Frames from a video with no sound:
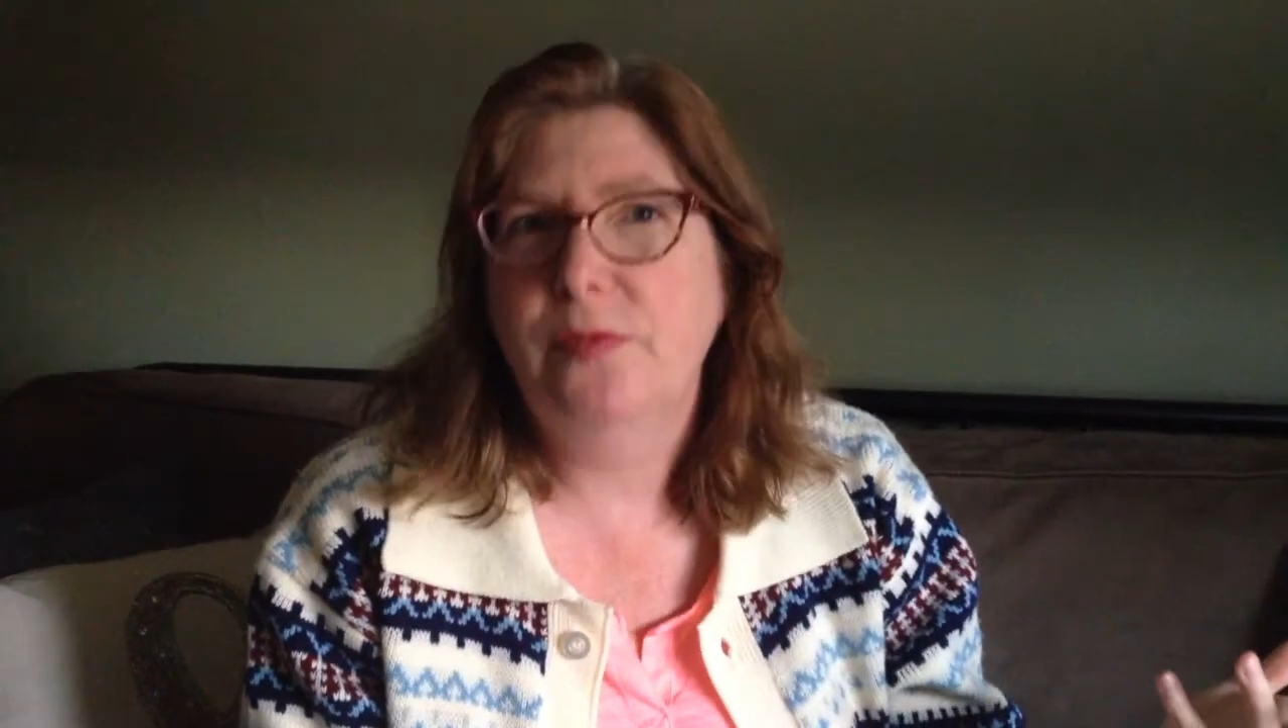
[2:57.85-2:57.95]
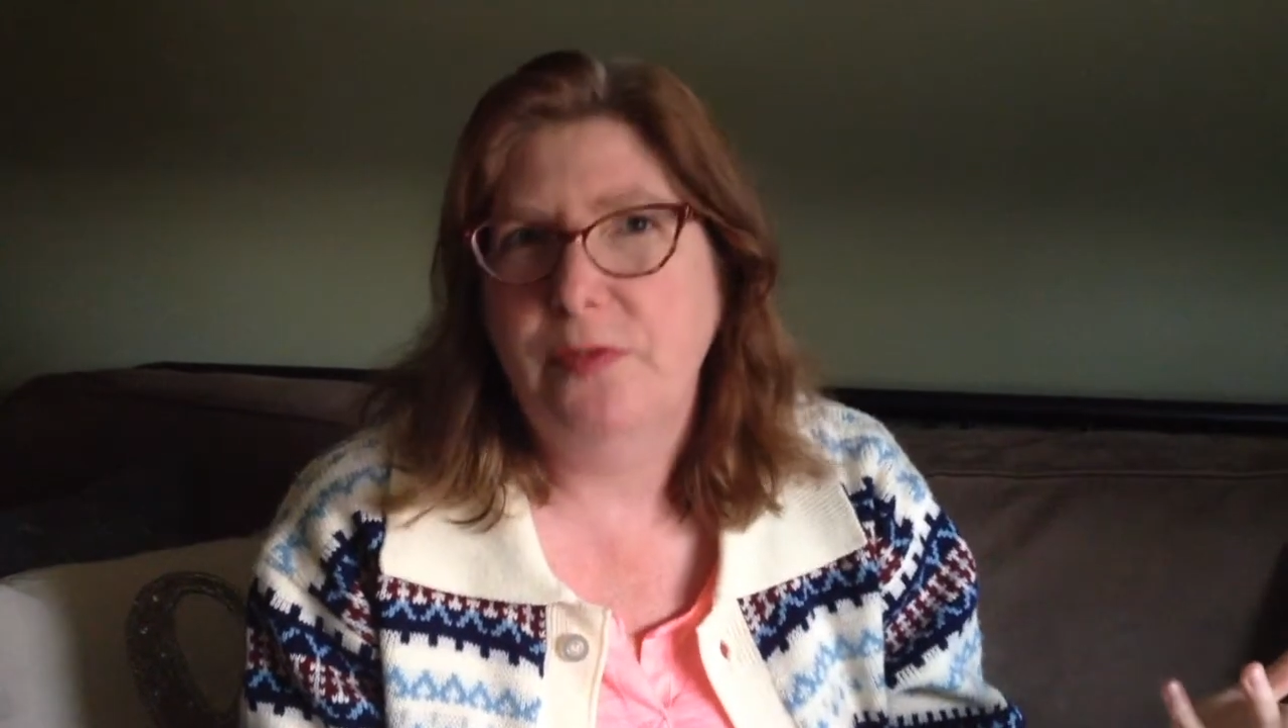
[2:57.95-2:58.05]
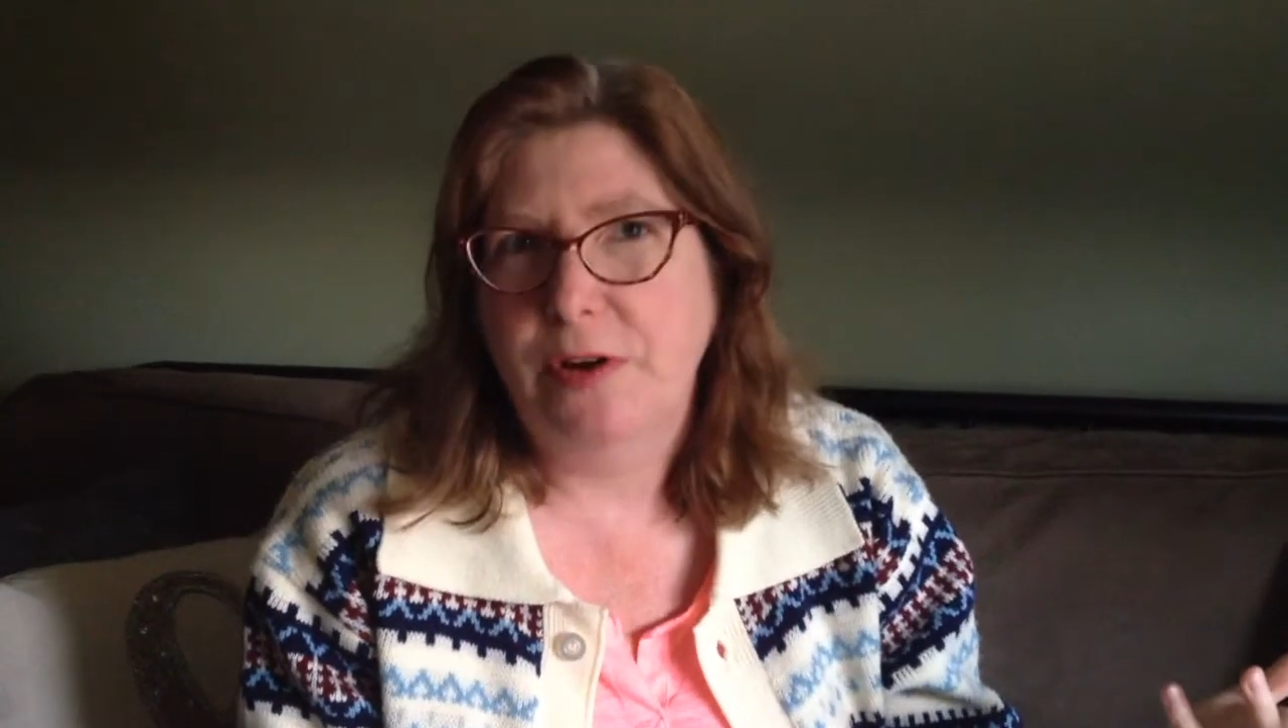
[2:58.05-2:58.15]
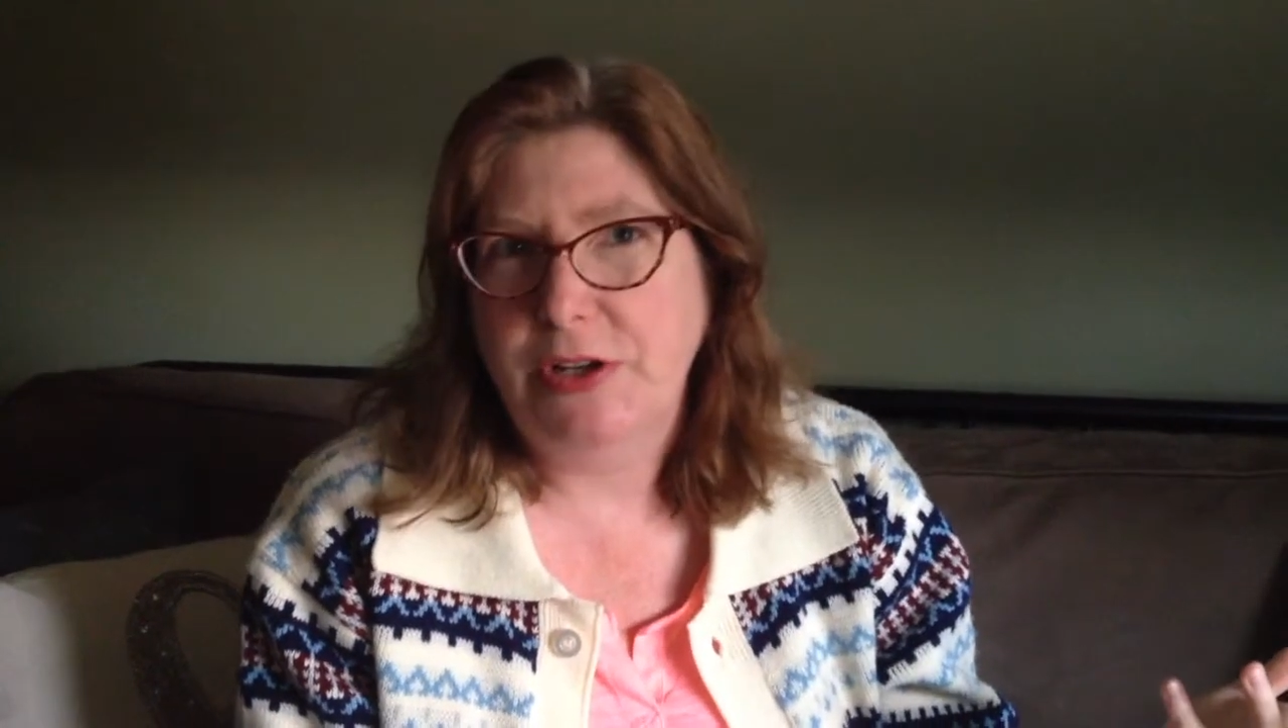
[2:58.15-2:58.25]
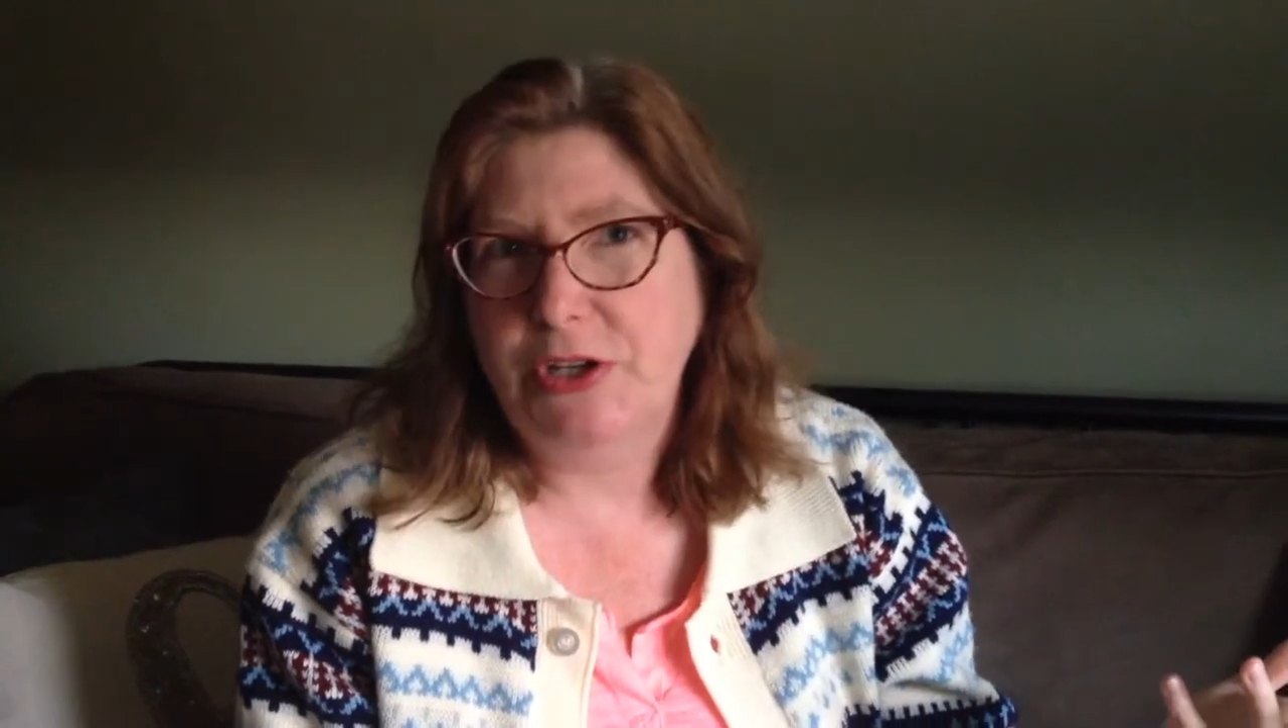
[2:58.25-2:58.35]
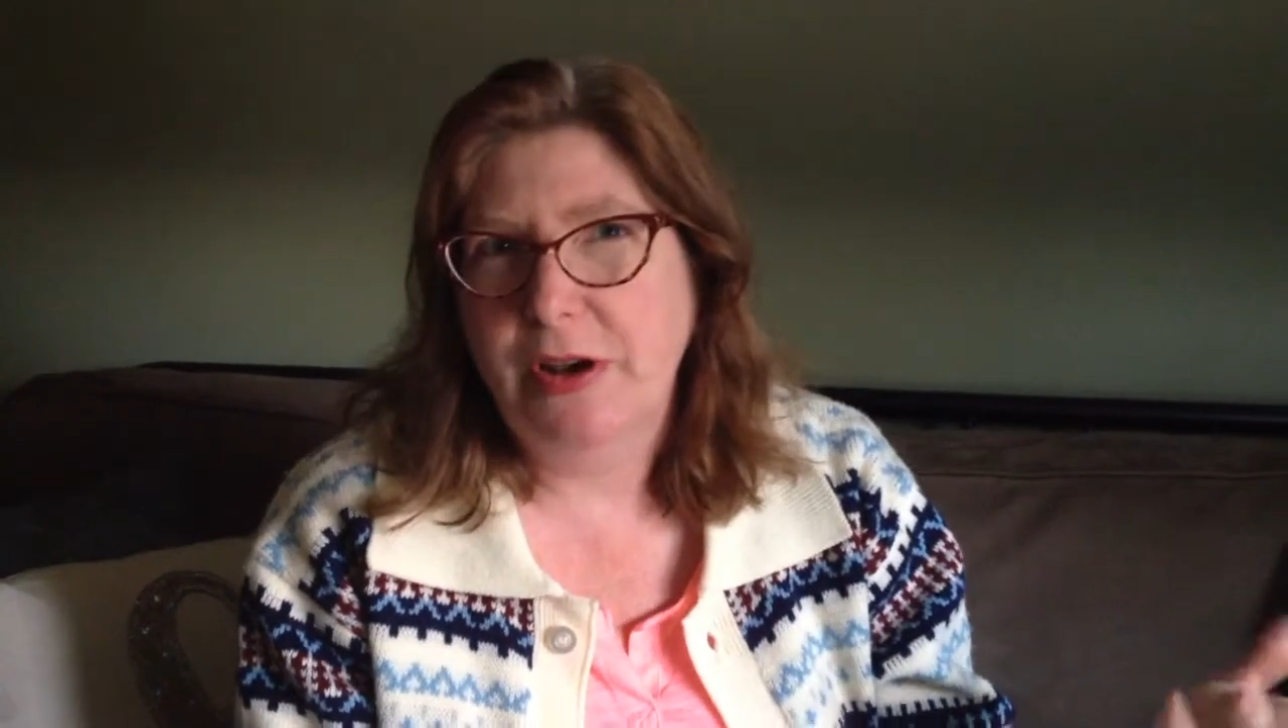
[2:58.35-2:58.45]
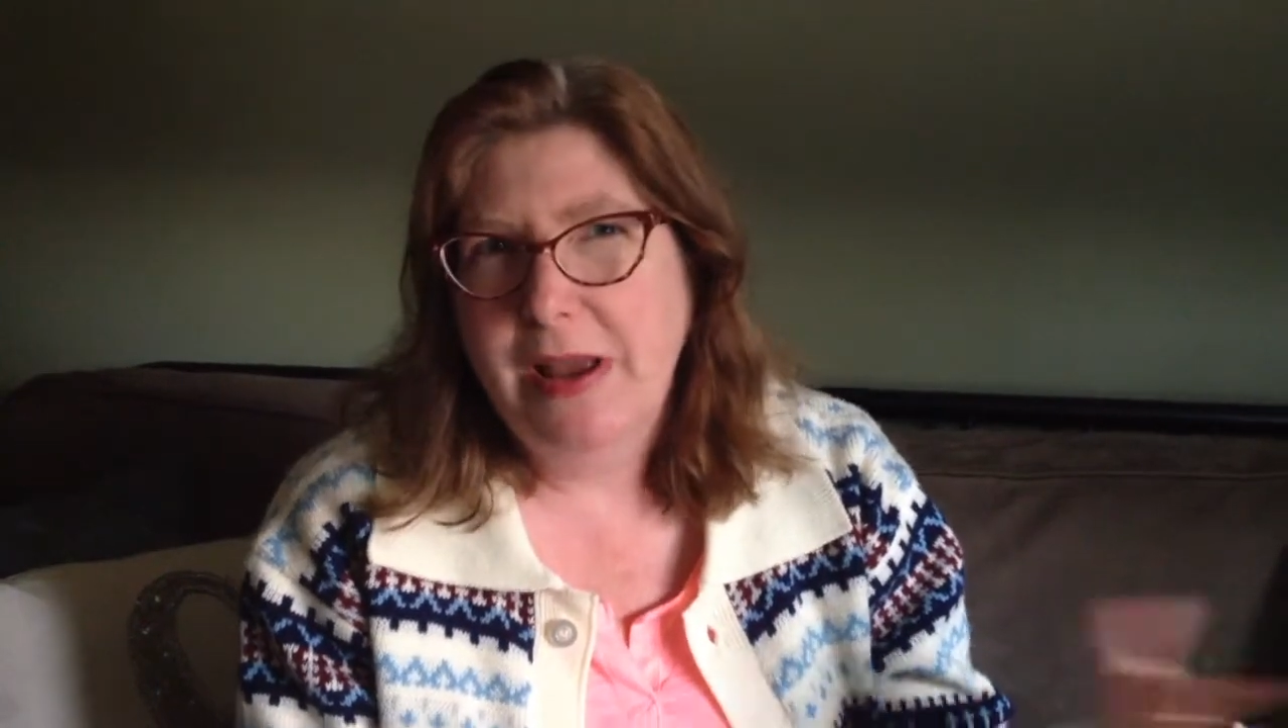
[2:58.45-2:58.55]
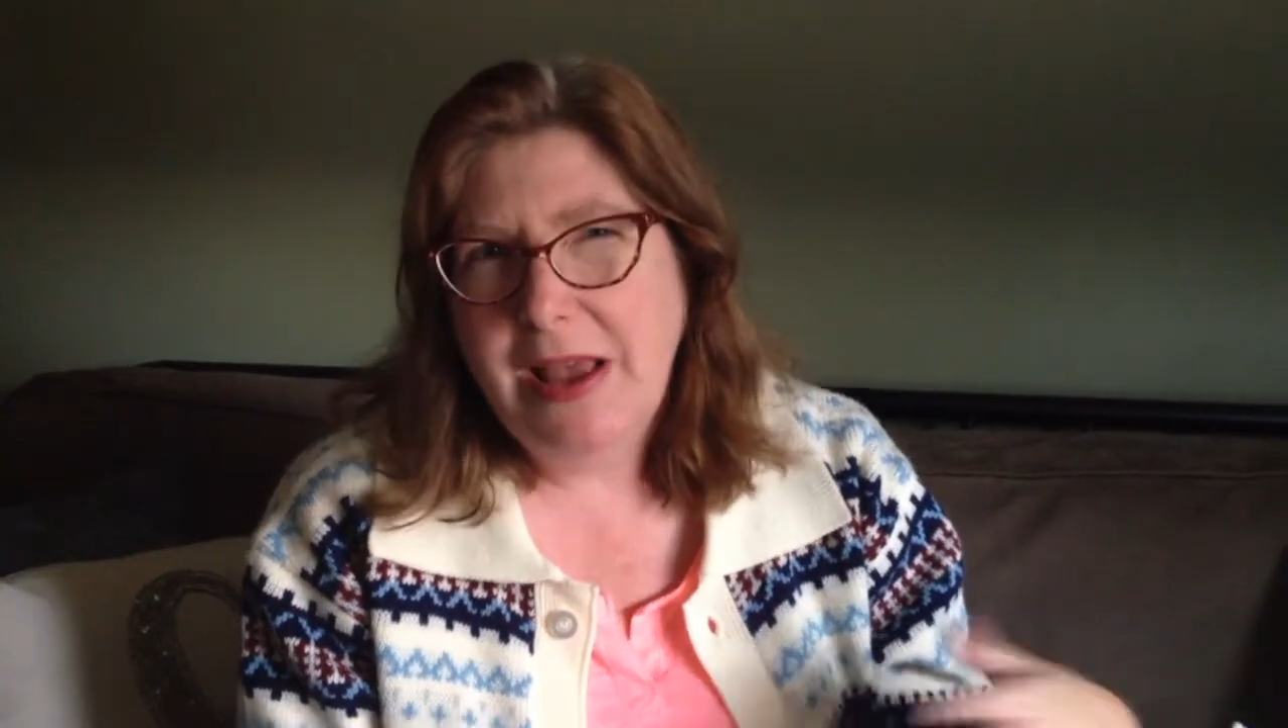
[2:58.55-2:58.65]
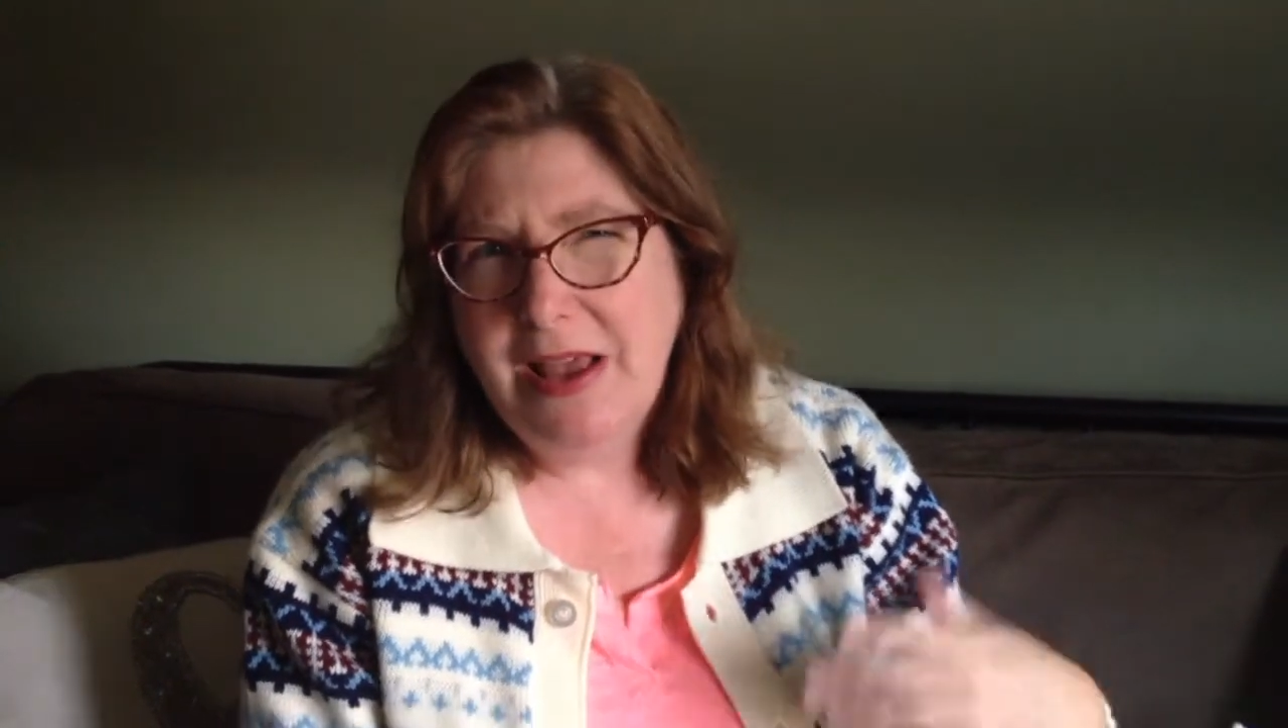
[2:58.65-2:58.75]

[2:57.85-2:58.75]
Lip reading: furniture,